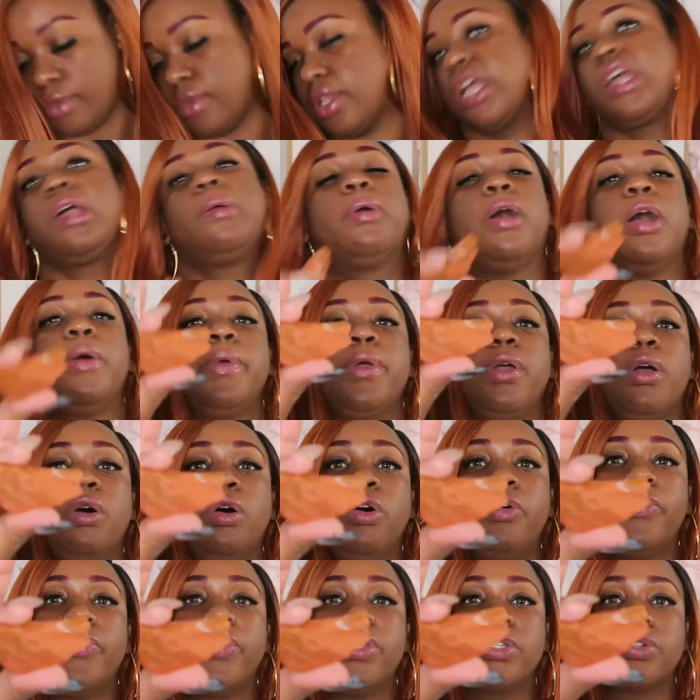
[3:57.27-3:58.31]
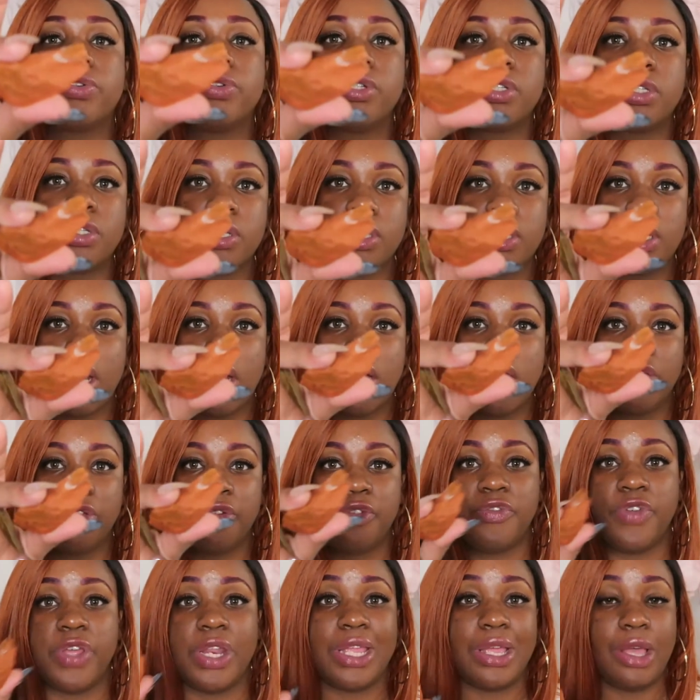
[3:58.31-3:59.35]
I could probably go over these crystals in another
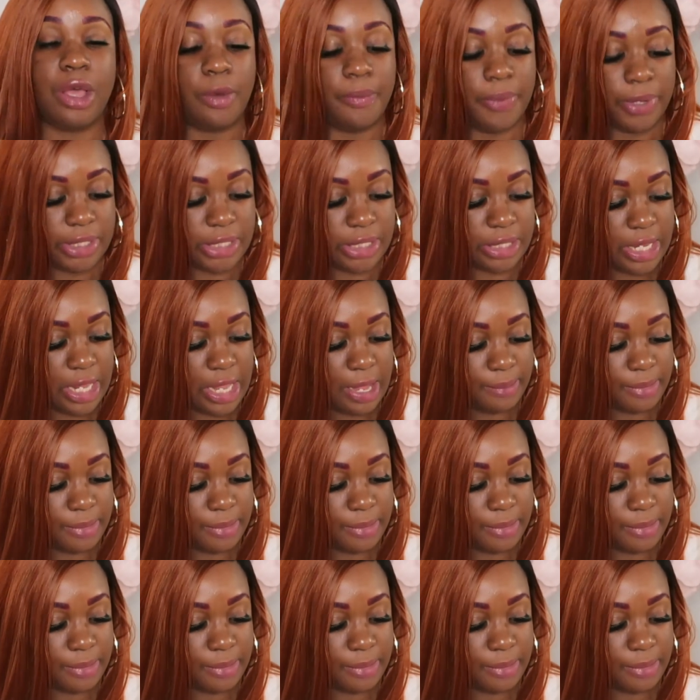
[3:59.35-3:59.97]
video, but today